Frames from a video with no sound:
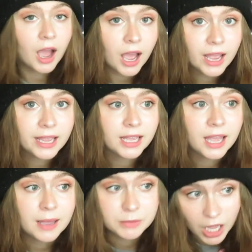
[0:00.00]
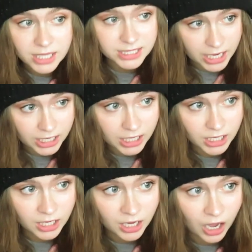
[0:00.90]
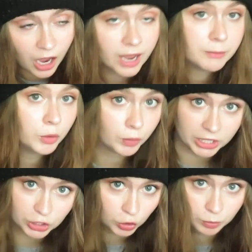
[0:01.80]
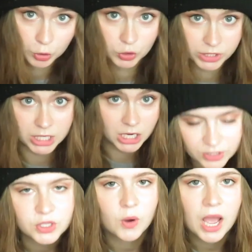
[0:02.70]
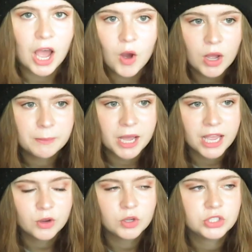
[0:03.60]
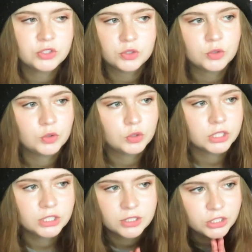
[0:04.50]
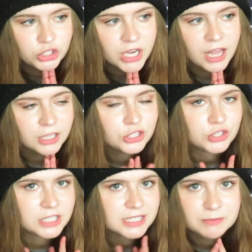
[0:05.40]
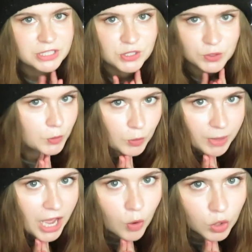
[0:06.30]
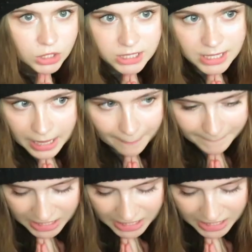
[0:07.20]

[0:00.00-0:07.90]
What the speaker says: I am not psychic. I am a regular person. So how am I going to challenge these mystical powers that